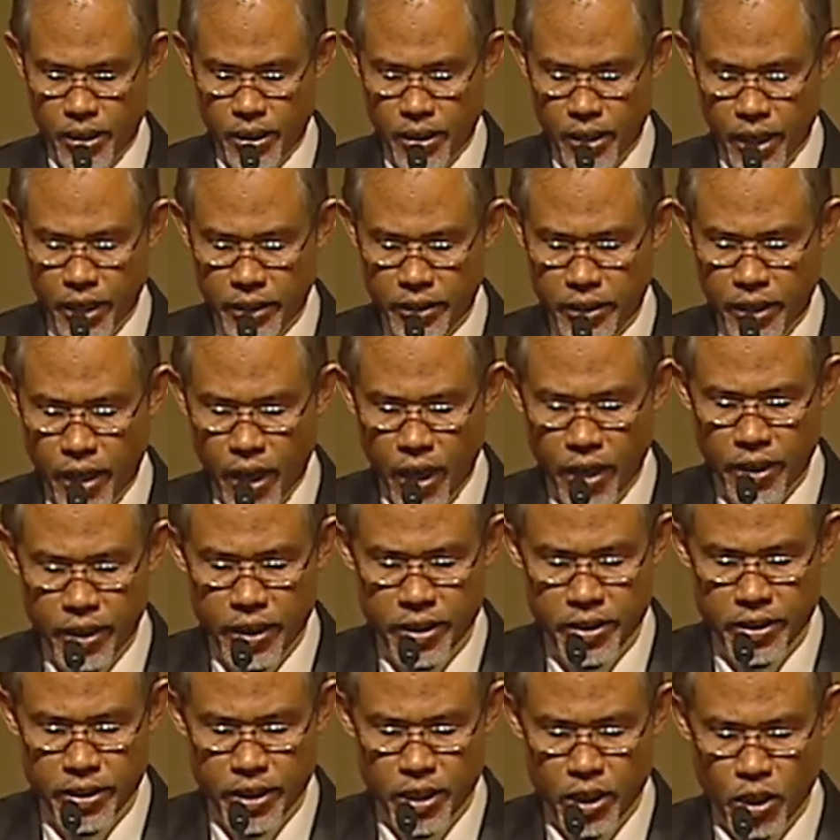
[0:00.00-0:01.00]
like the
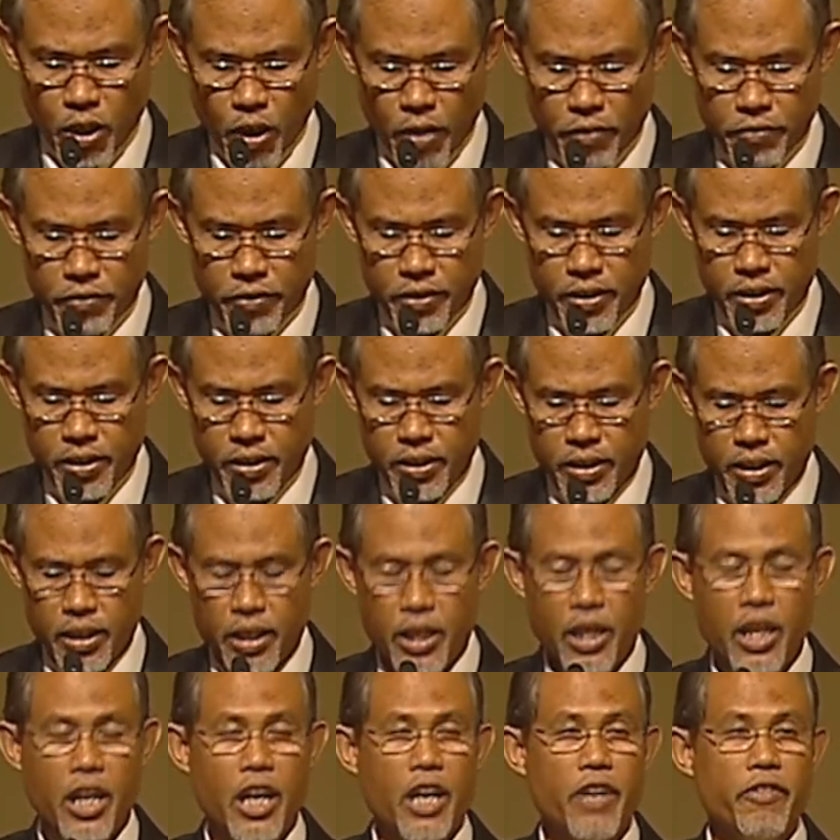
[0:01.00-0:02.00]
RSA conference
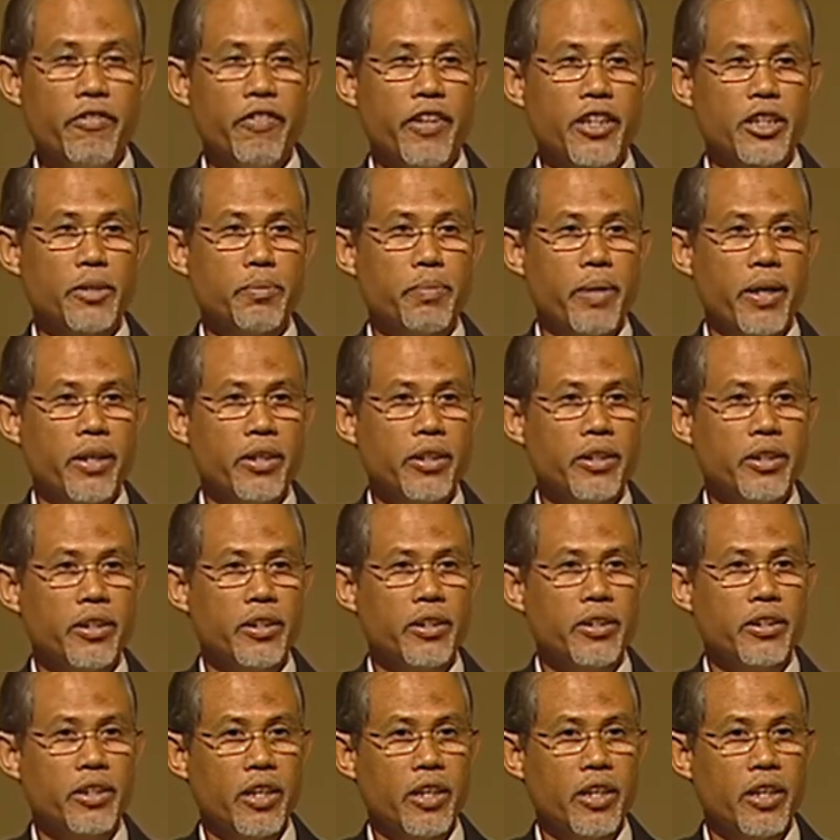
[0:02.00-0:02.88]
have expanded